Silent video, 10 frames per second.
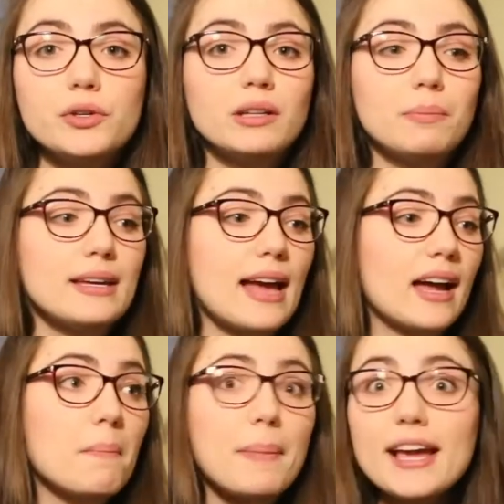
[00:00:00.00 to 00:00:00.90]
You could be
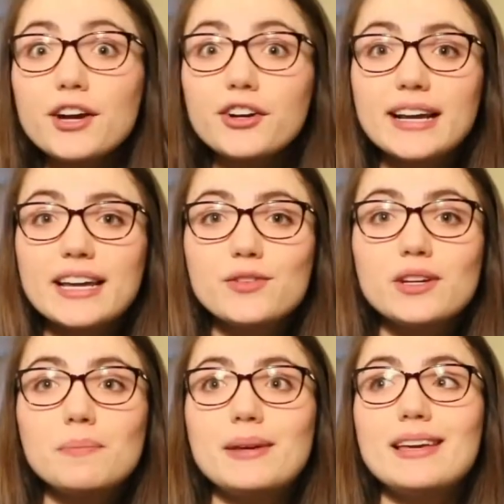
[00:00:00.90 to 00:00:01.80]
at a bakery. You
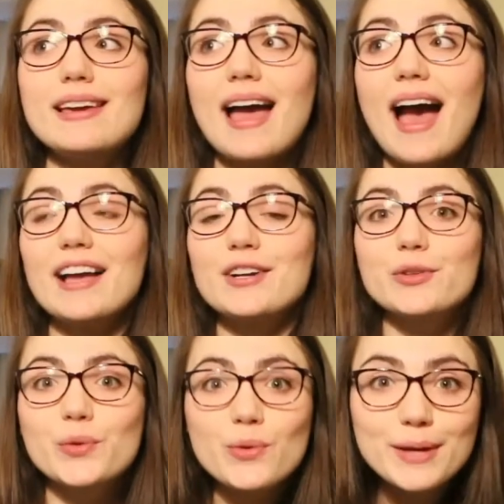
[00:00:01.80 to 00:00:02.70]
could be at your
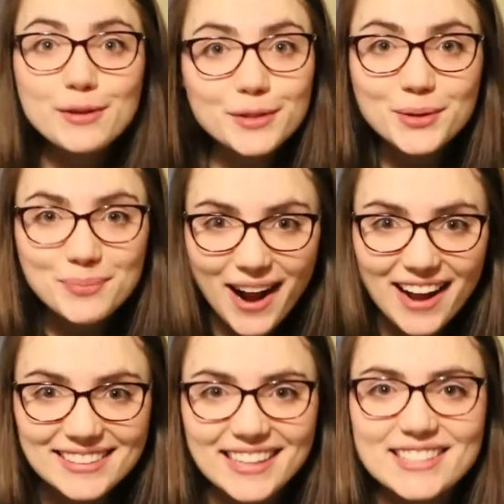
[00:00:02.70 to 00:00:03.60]
school musical
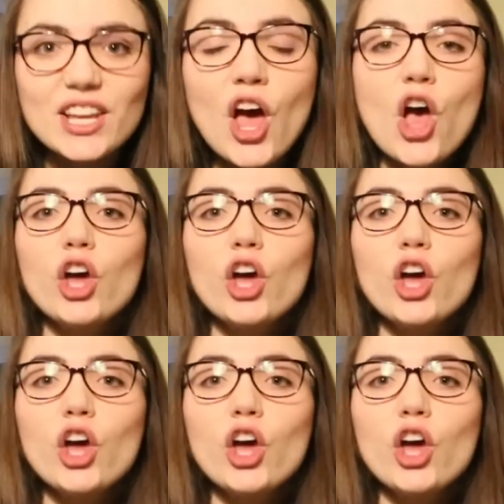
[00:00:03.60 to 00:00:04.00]
practice.